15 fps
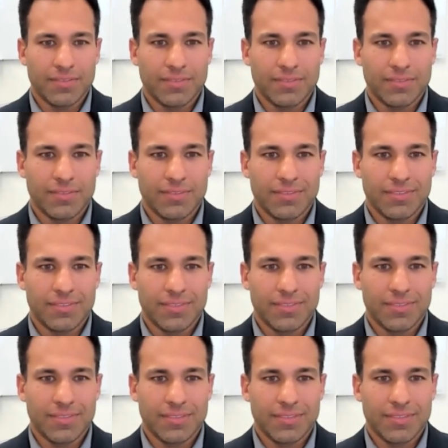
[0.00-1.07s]

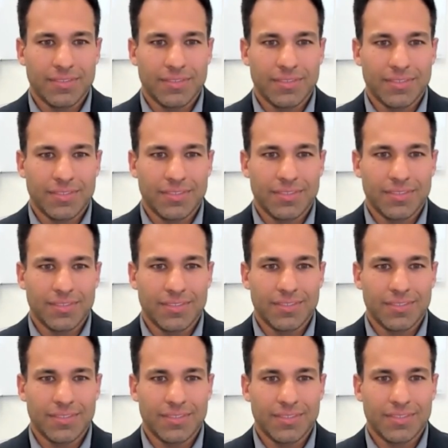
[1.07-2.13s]

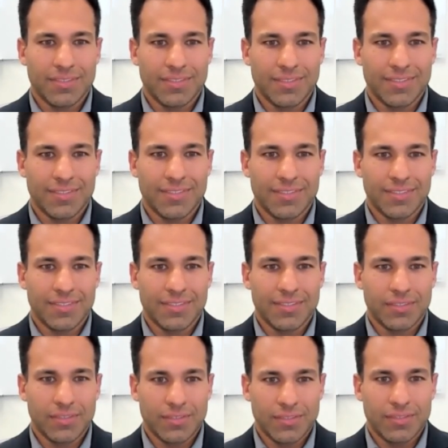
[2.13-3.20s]

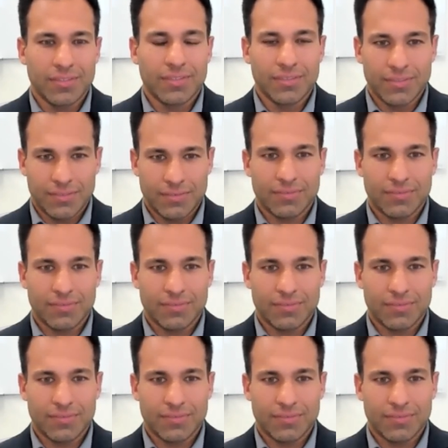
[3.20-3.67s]
This person isn't speaking.